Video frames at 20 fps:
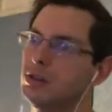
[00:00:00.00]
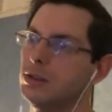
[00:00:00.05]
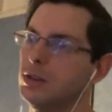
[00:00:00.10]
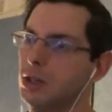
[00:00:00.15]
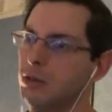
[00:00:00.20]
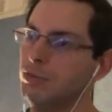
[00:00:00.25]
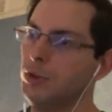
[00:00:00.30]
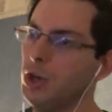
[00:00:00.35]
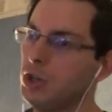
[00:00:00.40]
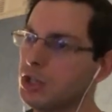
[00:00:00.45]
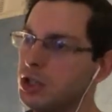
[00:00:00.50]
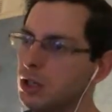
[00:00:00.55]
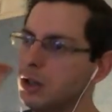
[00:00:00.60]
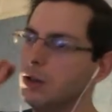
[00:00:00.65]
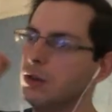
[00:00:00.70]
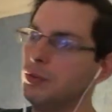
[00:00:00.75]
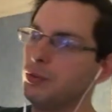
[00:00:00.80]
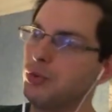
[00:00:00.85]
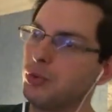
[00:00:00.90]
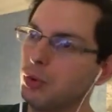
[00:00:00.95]
A rock.
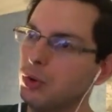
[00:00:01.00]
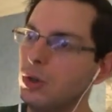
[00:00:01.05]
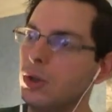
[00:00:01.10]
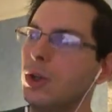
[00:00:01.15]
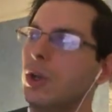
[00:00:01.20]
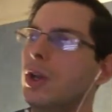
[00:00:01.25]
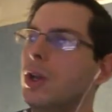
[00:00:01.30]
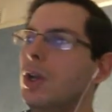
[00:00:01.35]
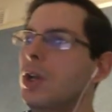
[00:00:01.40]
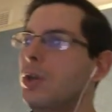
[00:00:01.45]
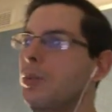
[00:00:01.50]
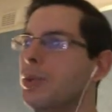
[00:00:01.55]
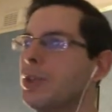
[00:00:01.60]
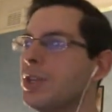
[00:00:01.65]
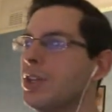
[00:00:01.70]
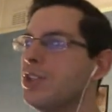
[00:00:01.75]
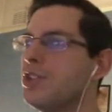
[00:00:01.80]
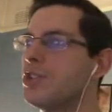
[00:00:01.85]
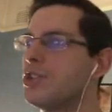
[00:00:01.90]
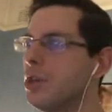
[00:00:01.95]
But
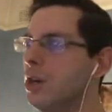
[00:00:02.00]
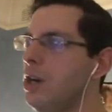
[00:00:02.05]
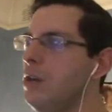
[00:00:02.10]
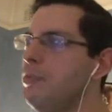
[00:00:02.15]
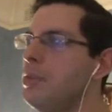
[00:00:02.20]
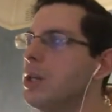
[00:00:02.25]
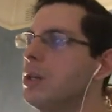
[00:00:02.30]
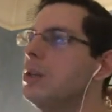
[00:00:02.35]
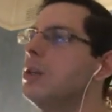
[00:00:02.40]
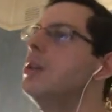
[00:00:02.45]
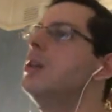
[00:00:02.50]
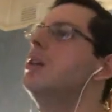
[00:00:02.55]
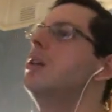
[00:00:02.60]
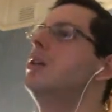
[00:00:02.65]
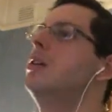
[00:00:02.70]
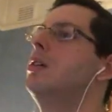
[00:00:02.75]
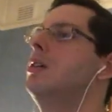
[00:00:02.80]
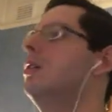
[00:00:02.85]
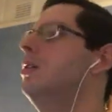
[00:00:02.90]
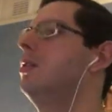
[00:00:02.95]
this job?
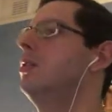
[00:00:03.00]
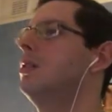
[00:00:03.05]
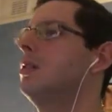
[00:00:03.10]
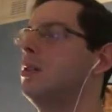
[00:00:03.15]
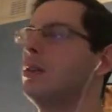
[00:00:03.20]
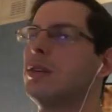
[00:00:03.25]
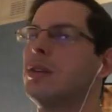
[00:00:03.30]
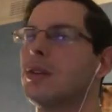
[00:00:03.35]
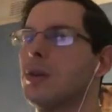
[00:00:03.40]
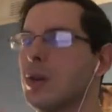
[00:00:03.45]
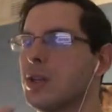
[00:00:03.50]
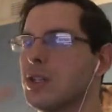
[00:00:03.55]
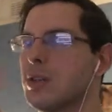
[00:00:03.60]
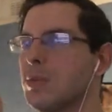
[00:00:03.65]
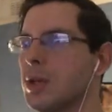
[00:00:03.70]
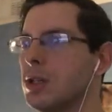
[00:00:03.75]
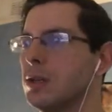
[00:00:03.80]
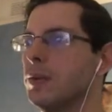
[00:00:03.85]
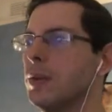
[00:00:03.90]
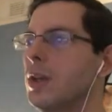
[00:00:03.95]
It's a
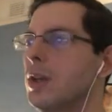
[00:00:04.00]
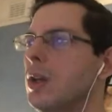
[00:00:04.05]
question mark.